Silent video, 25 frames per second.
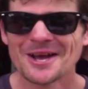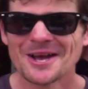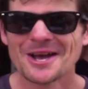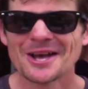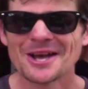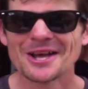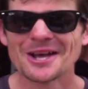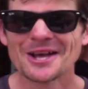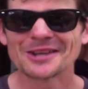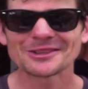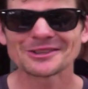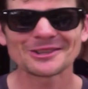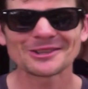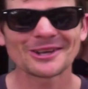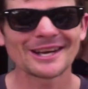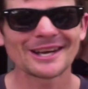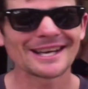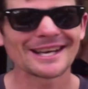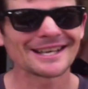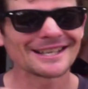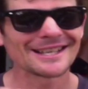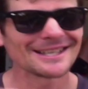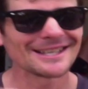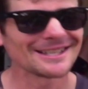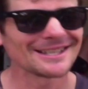it's
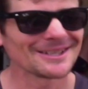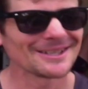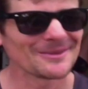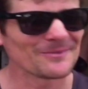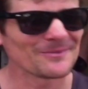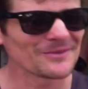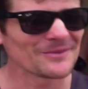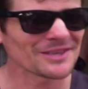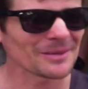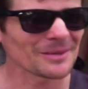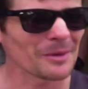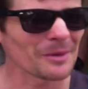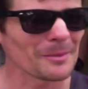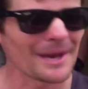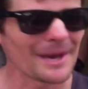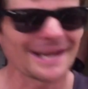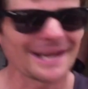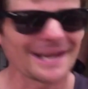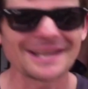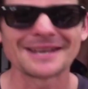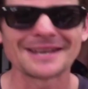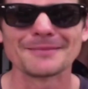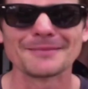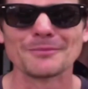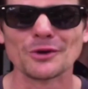like someone
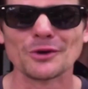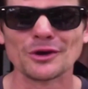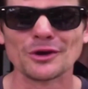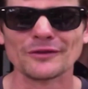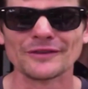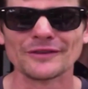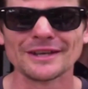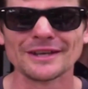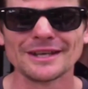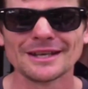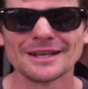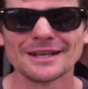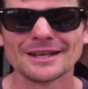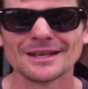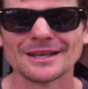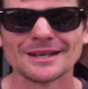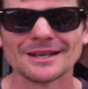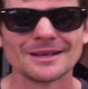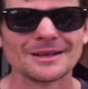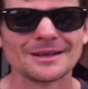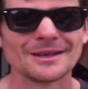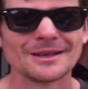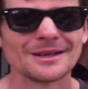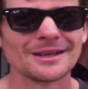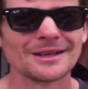making a movie,
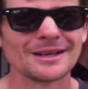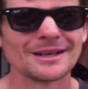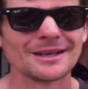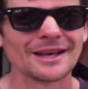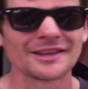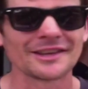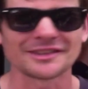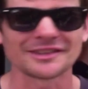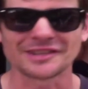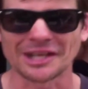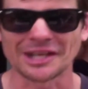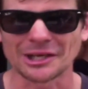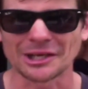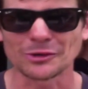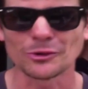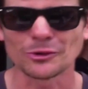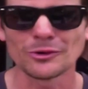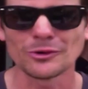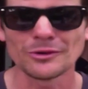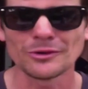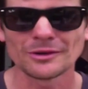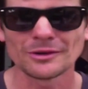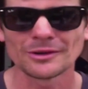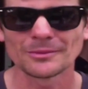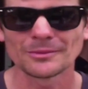a
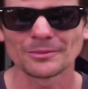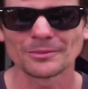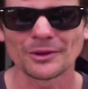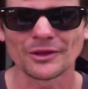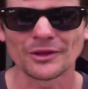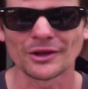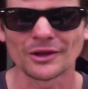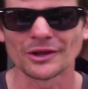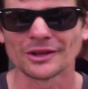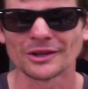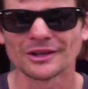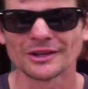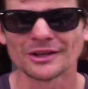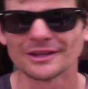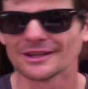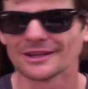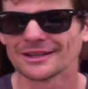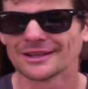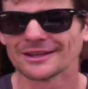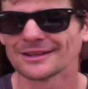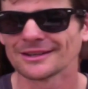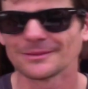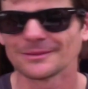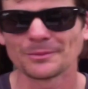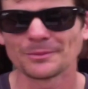sequel, but
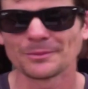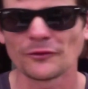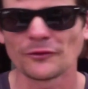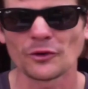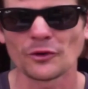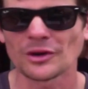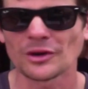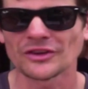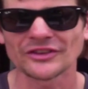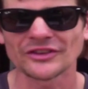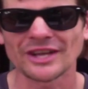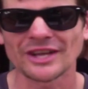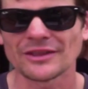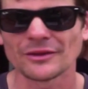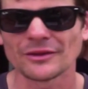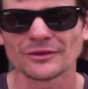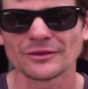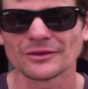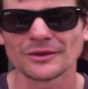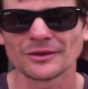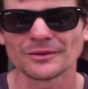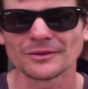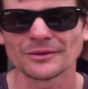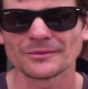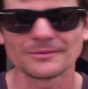we've already seen
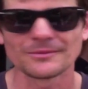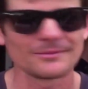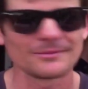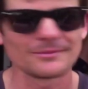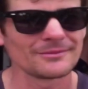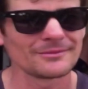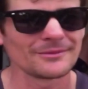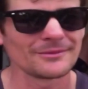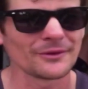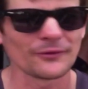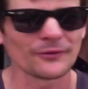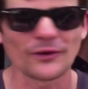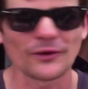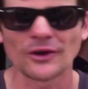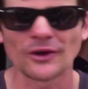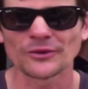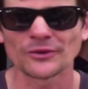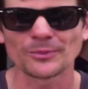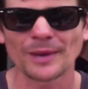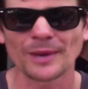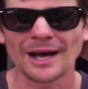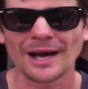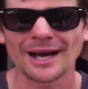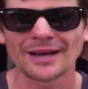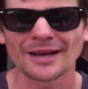the first
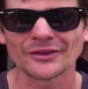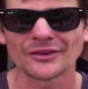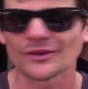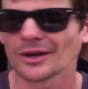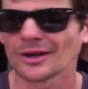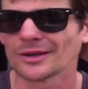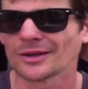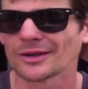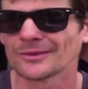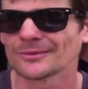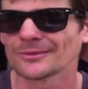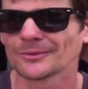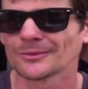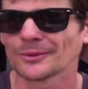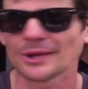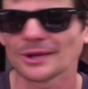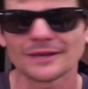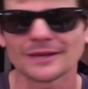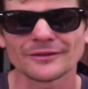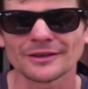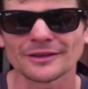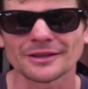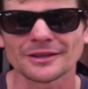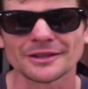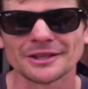part. It's like,
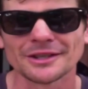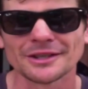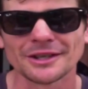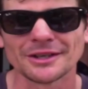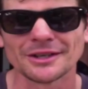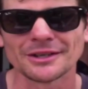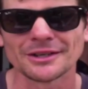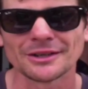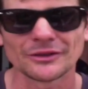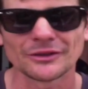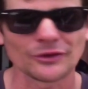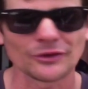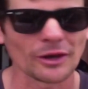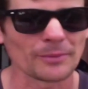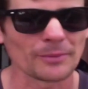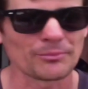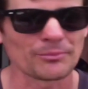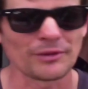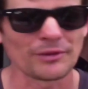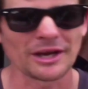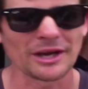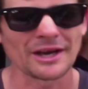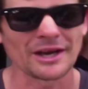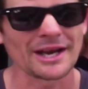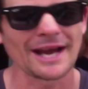whatever, It's like
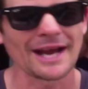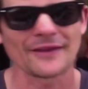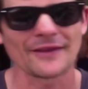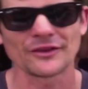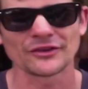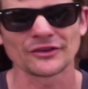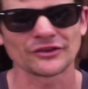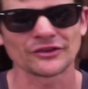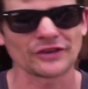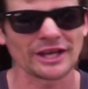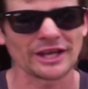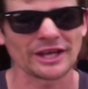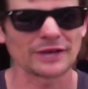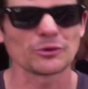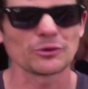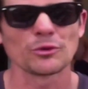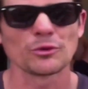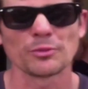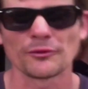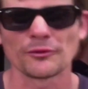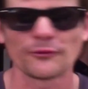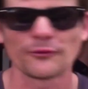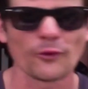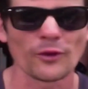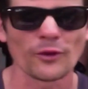bringing out the sequel
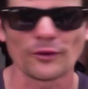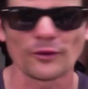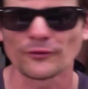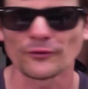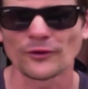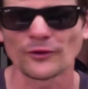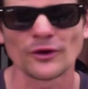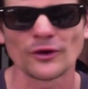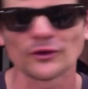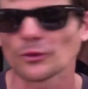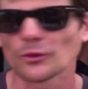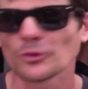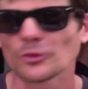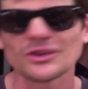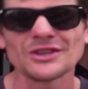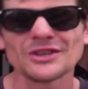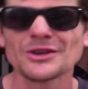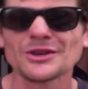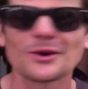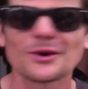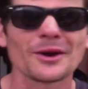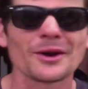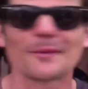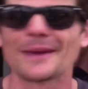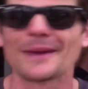before the first. You
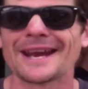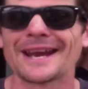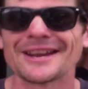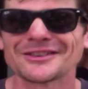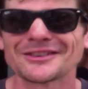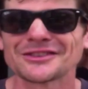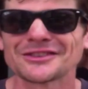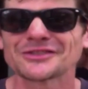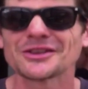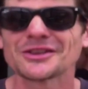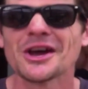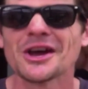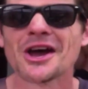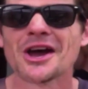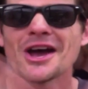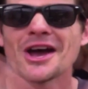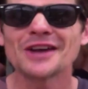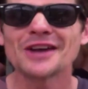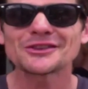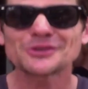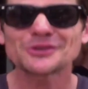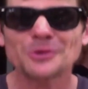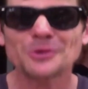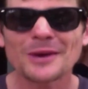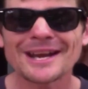know what I mean? It's
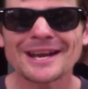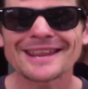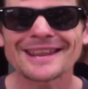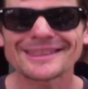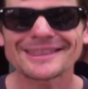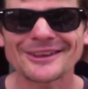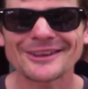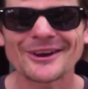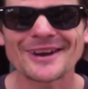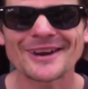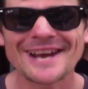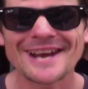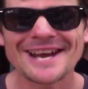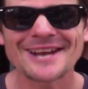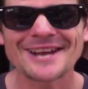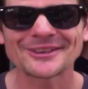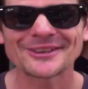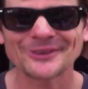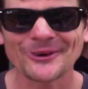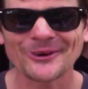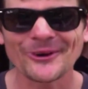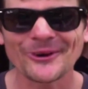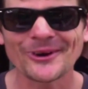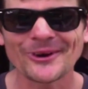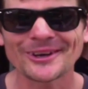2013. It's
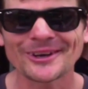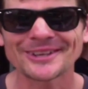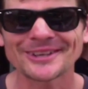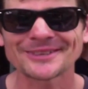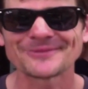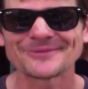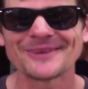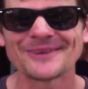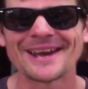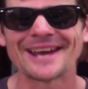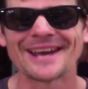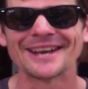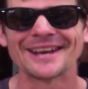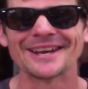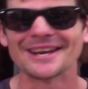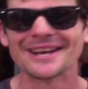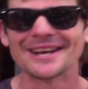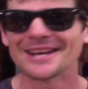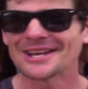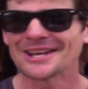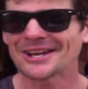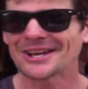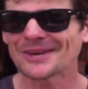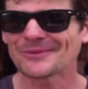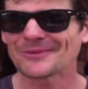August, man.
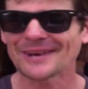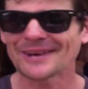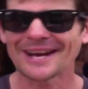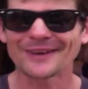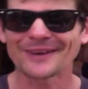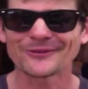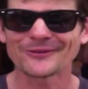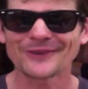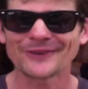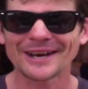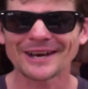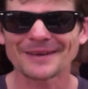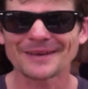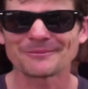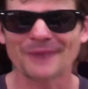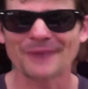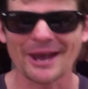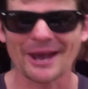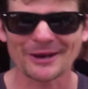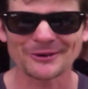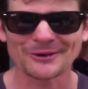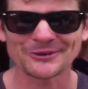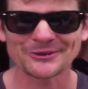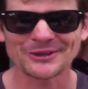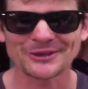You got to bring out a fucking
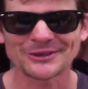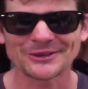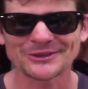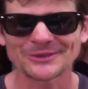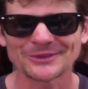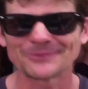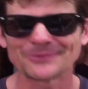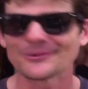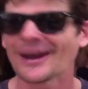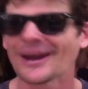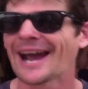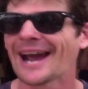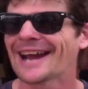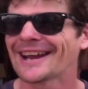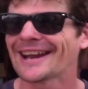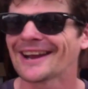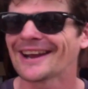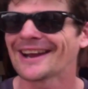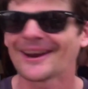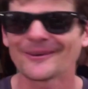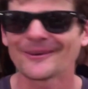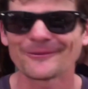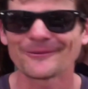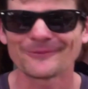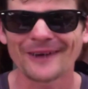pedal system for
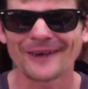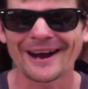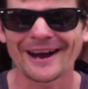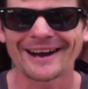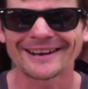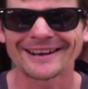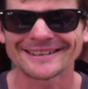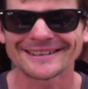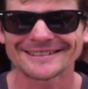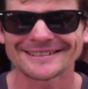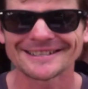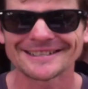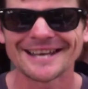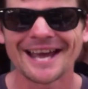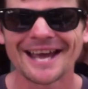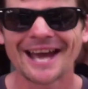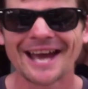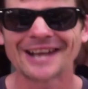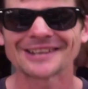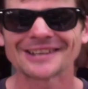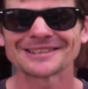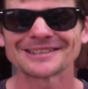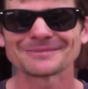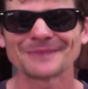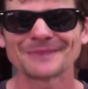$1,800
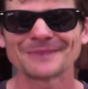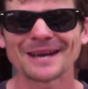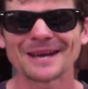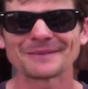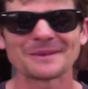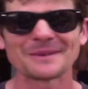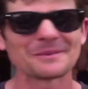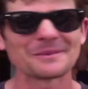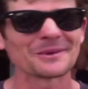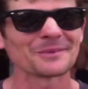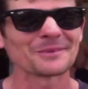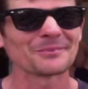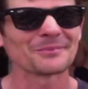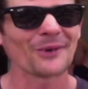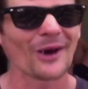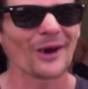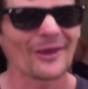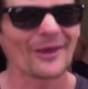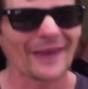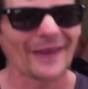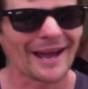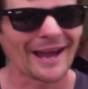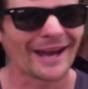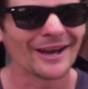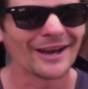and expect people to buy
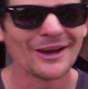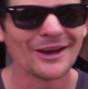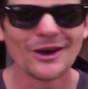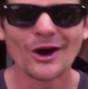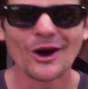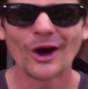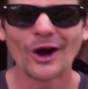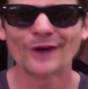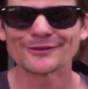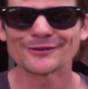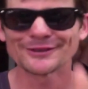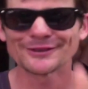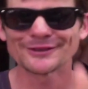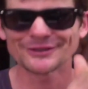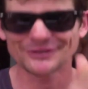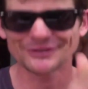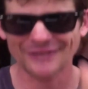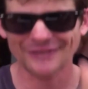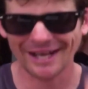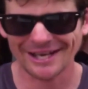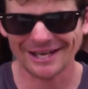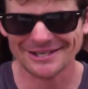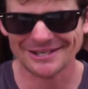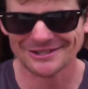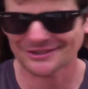that over
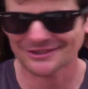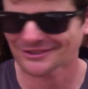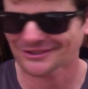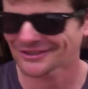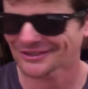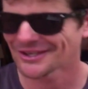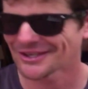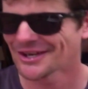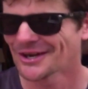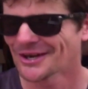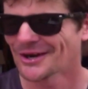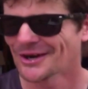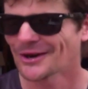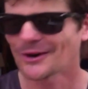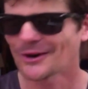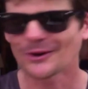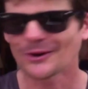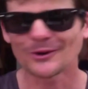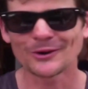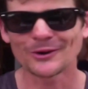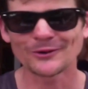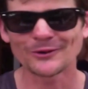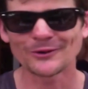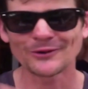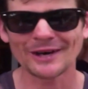Stages
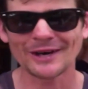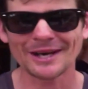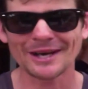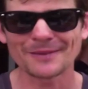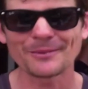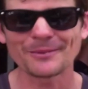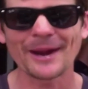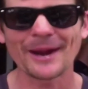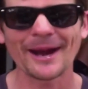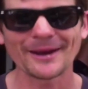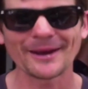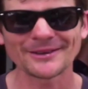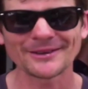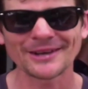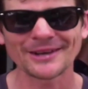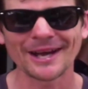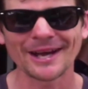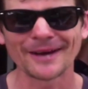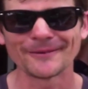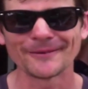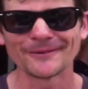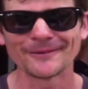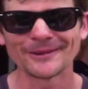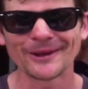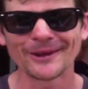or a fucking power
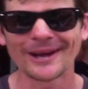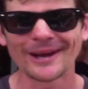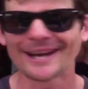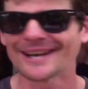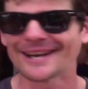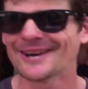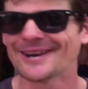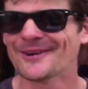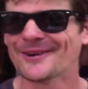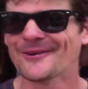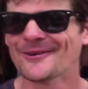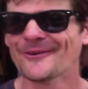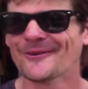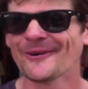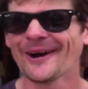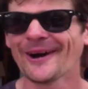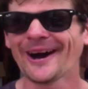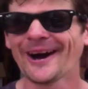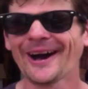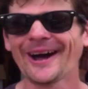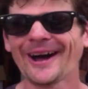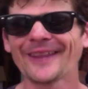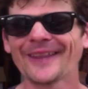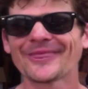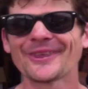tap. Like,
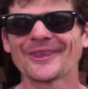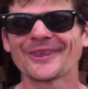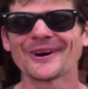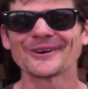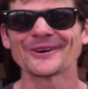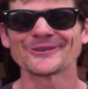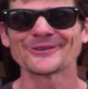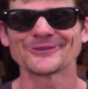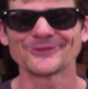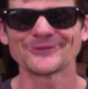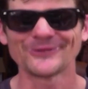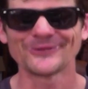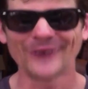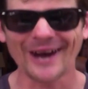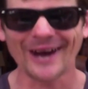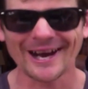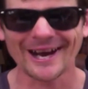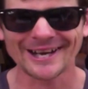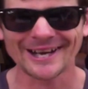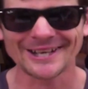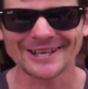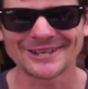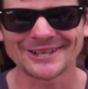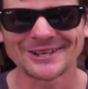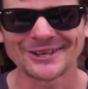what the
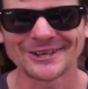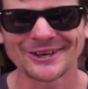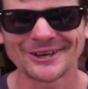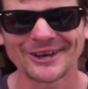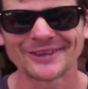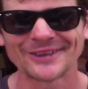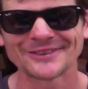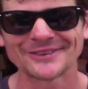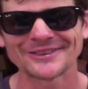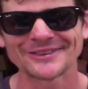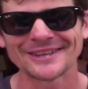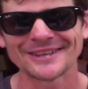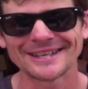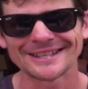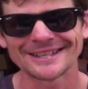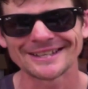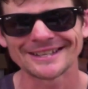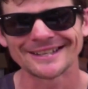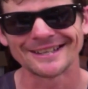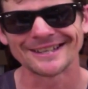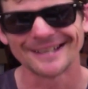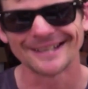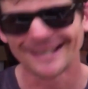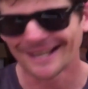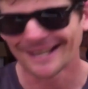fuck are you guys
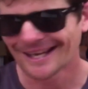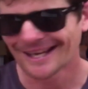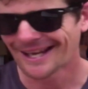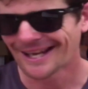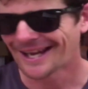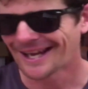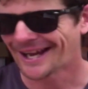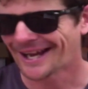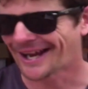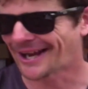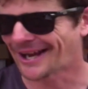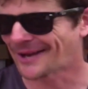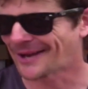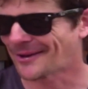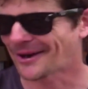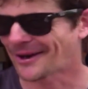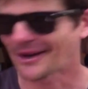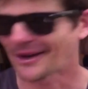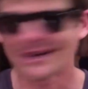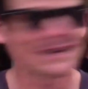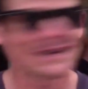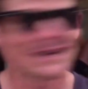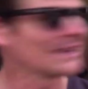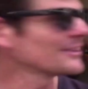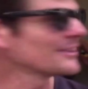thinking? Anyway, I'm
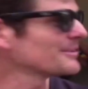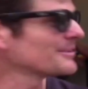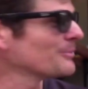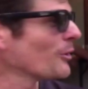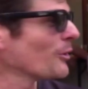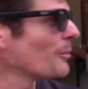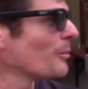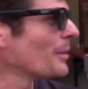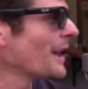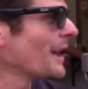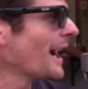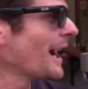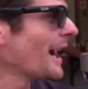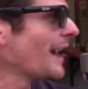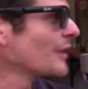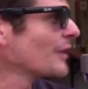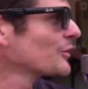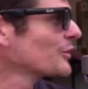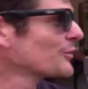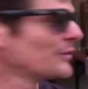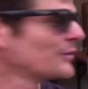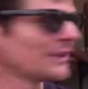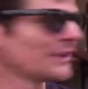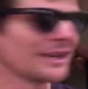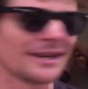going to get some more
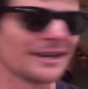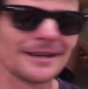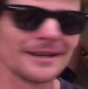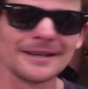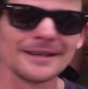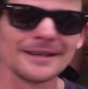bananas for dinner,